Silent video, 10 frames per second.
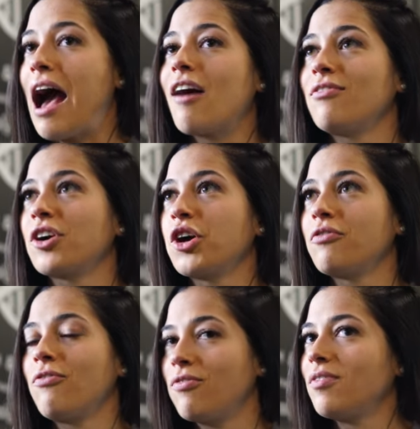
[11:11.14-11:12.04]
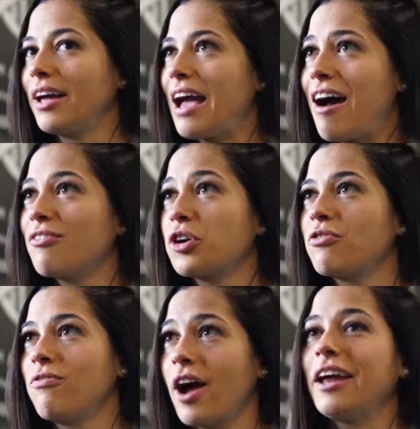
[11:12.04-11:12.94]
have a good, yeah. like, have a good
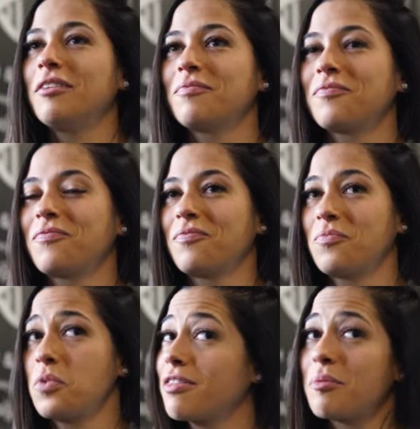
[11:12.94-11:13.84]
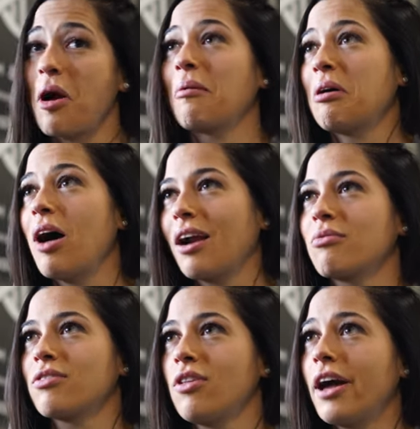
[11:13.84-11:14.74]
fight right. with the barbell and
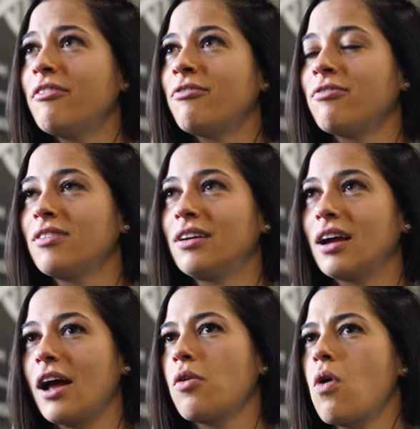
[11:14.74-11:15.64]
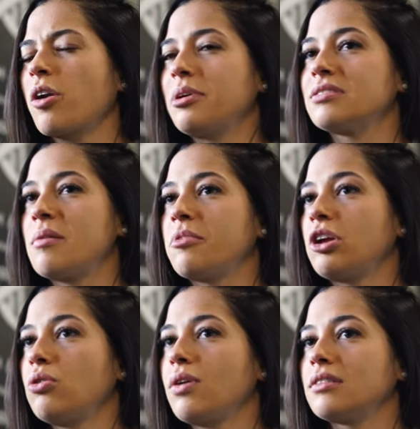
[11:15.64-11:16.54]
with life. Like, I don't want to be
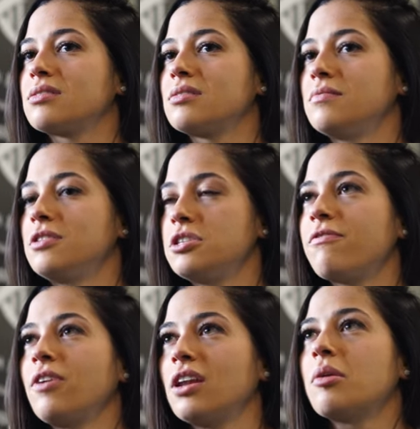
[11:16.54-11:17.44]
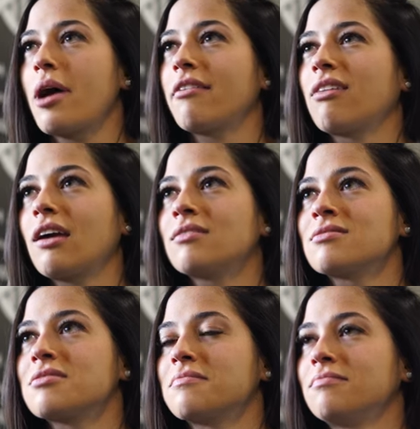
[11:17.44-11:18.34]
somebody who gets defeated by
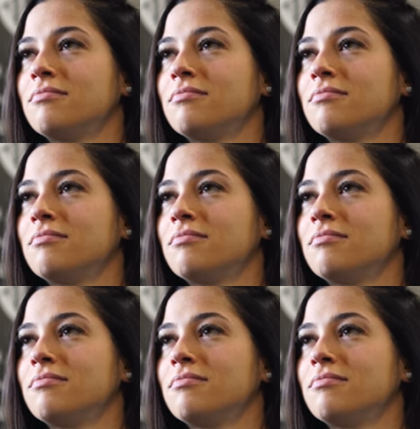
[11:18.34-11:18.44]
things?